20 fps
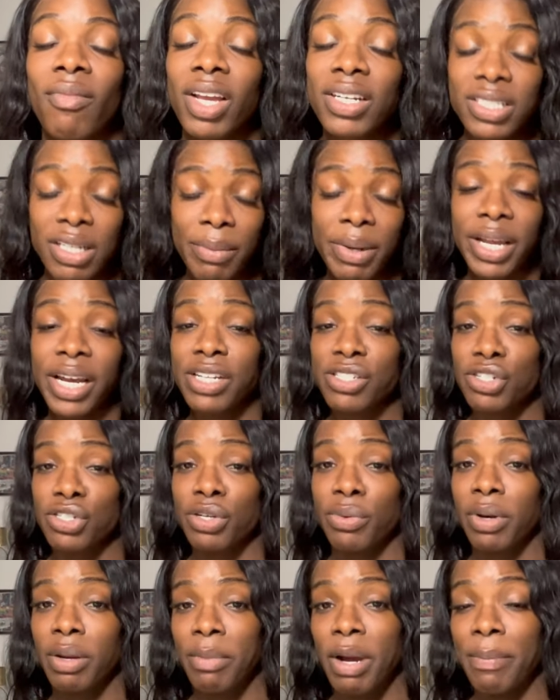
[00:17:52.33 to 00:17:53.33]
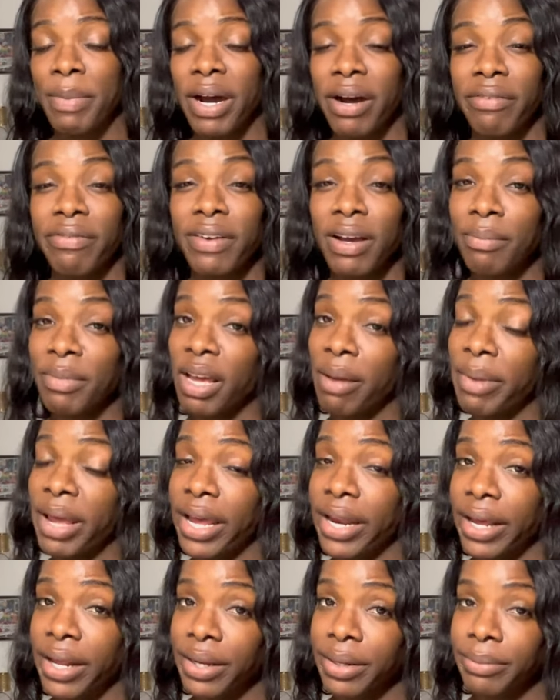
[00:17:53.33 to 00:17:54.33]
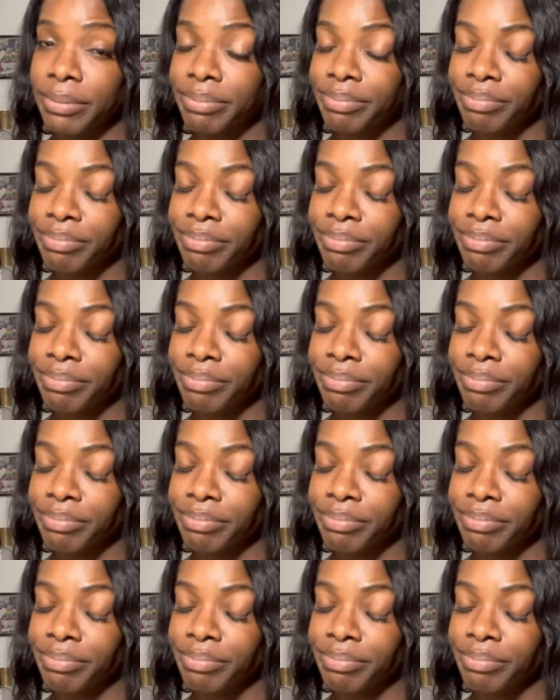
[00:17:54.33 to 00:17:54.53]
Some of the estrogen went in my mouth. I'm not mad at it.